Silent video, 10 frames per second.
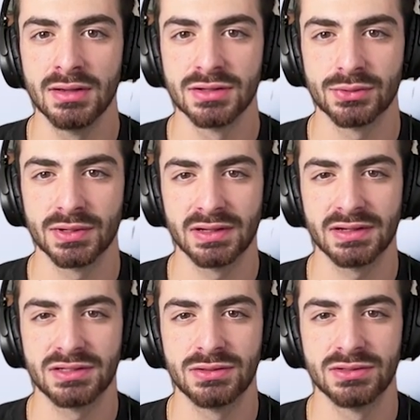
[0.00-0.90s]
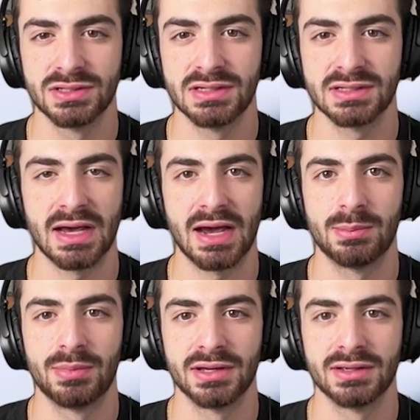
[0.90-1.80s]
So again, let's use the
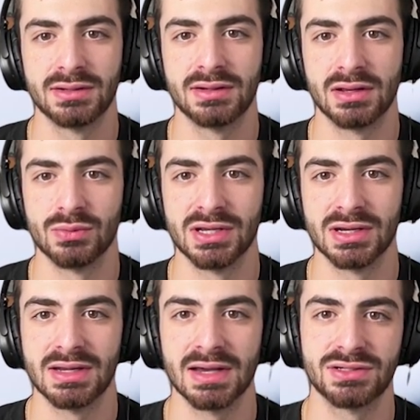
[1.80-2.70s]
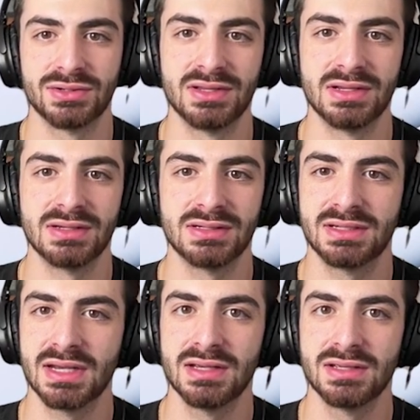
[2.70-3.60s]
tab button and we can get to the
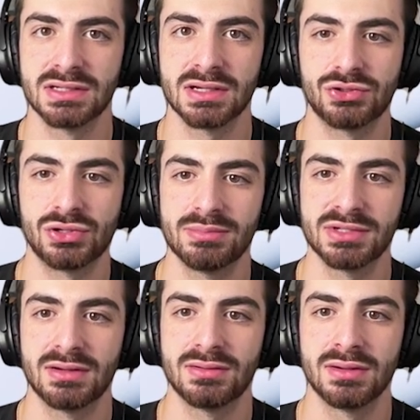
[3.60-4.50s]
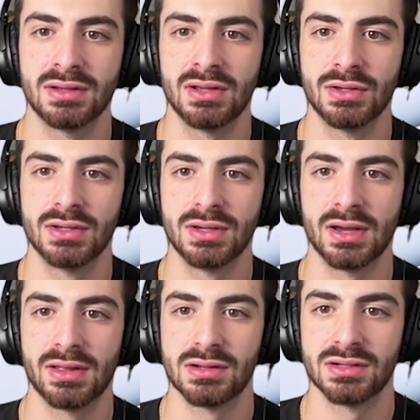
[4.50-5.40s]
days dropdown.
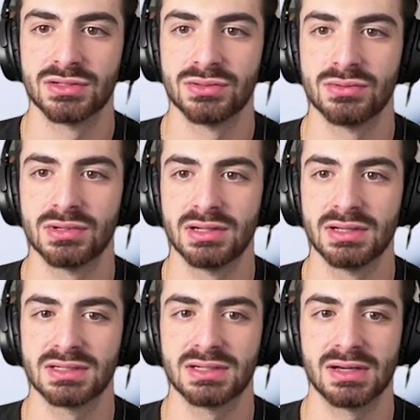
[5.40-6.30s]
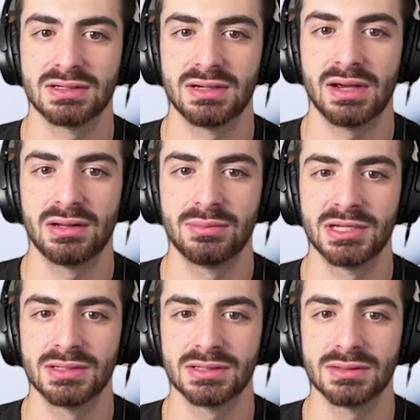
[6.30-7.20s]
And then let's do click selected
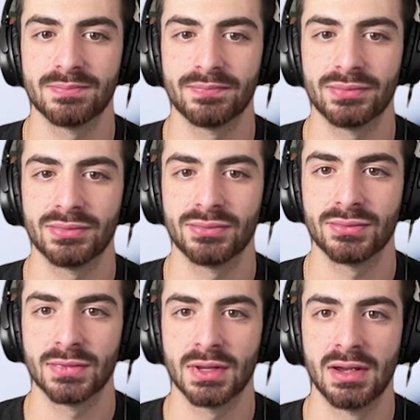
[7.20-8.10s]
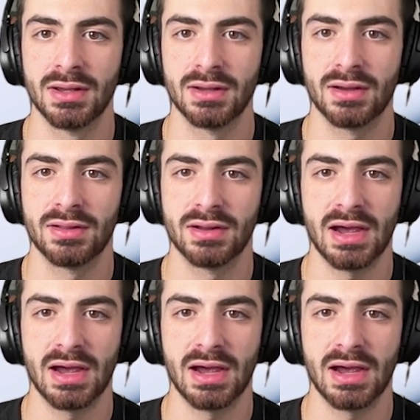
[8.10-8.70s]
element. And then